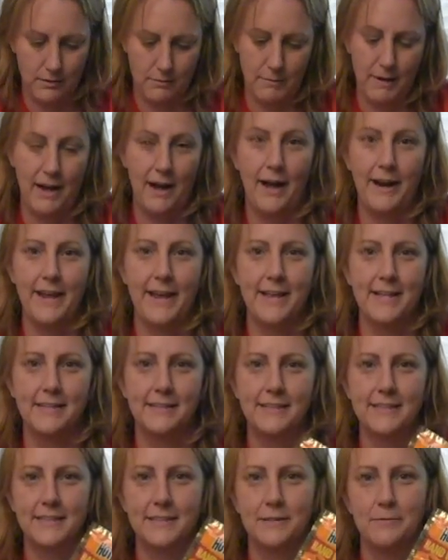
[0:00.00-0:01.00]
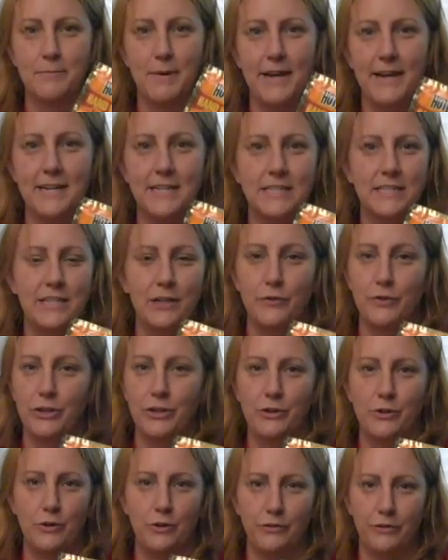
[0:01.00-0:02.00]
hot hands. My hands get really
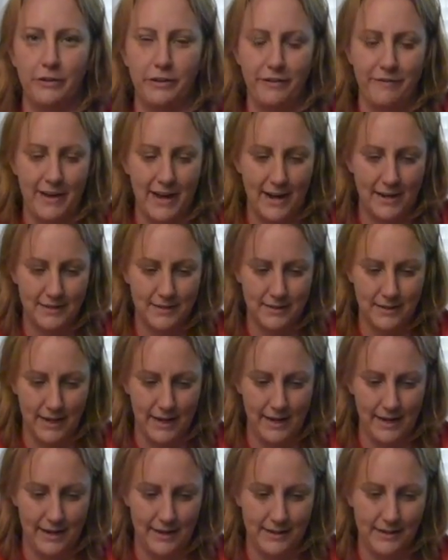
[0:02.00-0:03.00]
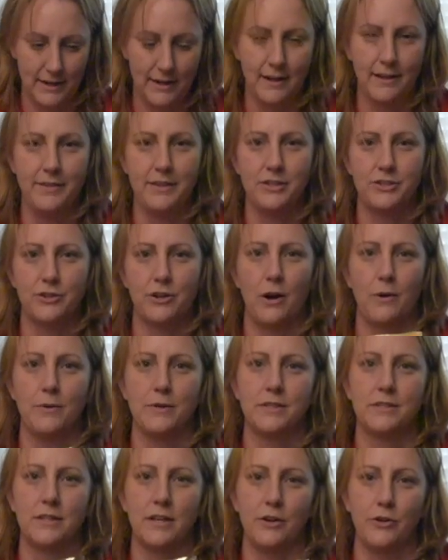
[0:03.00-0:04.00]
cold really fast, and these are
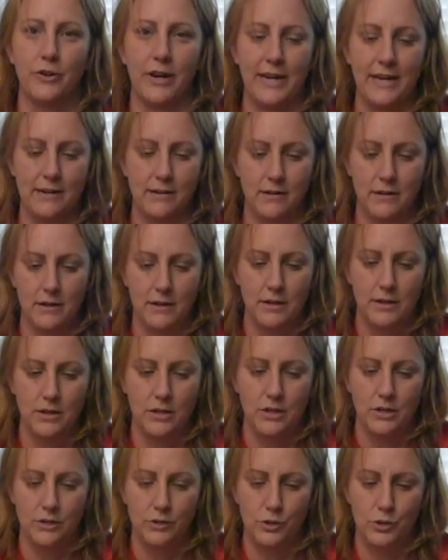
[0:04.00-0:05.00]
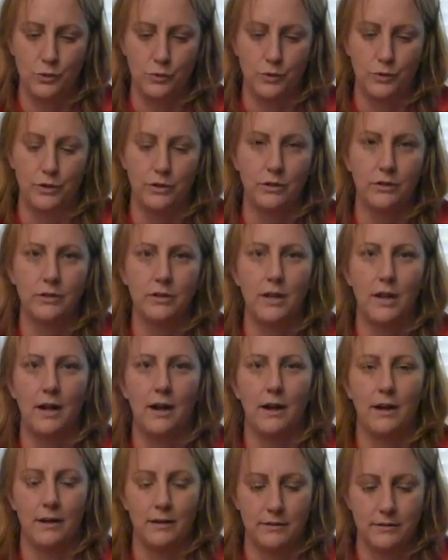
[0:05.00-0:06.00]
always a great tool
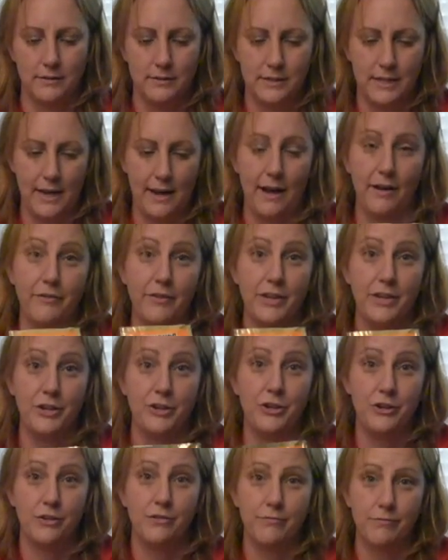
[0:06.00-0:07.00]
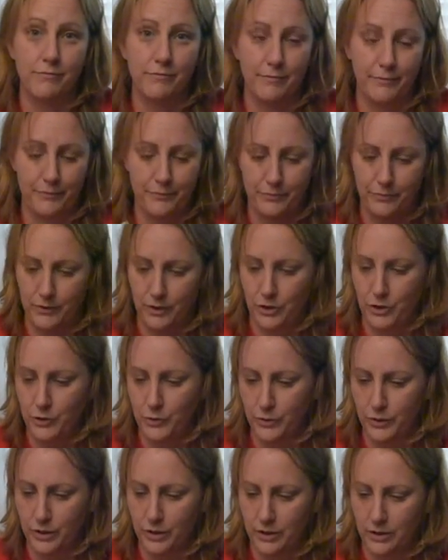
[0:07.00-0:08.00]
to have in
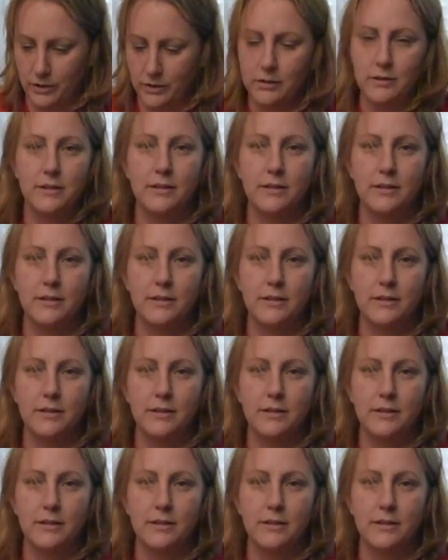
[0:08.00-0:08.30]
your